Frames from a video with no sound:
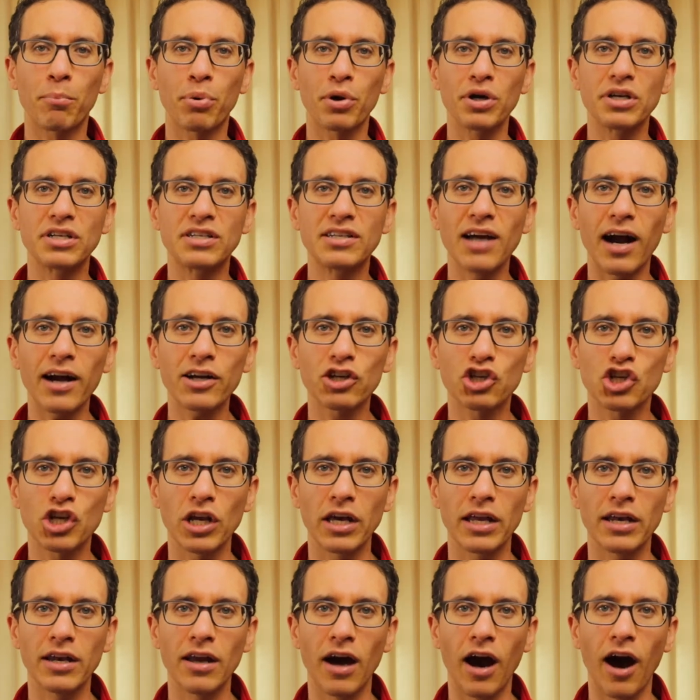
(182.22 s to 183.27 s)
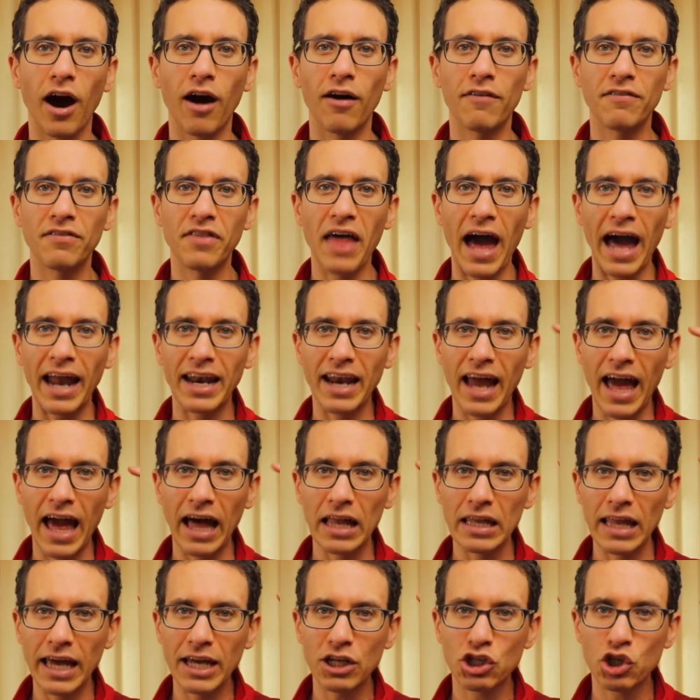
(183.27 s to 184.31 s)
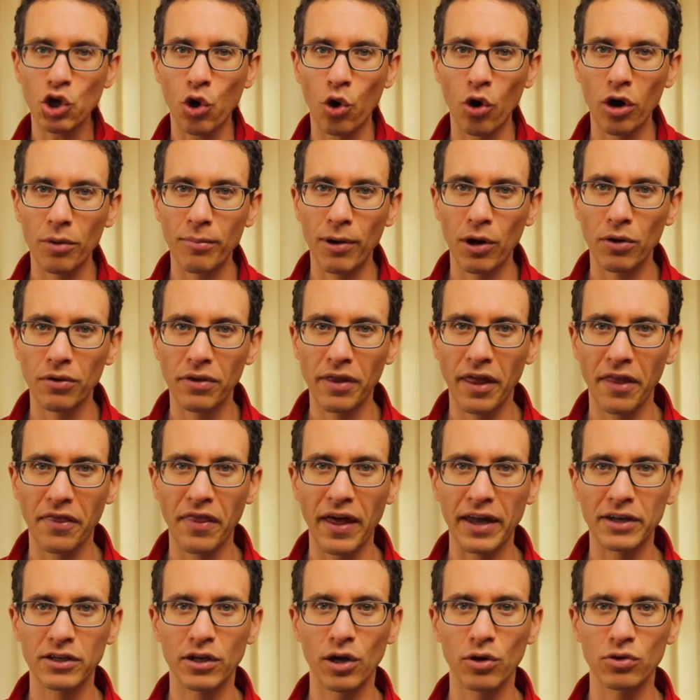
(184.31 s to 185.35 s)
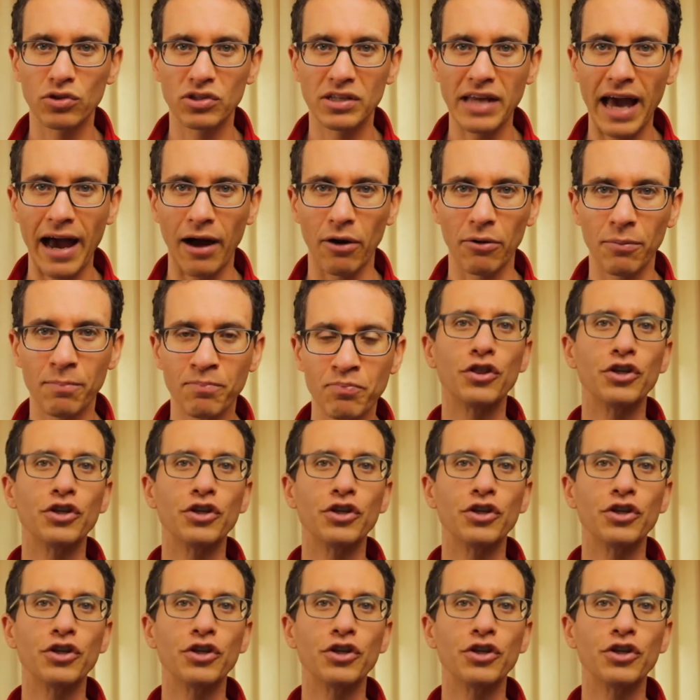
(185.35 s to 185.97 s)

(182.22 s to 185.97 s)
production of that LH hormone that then goes down.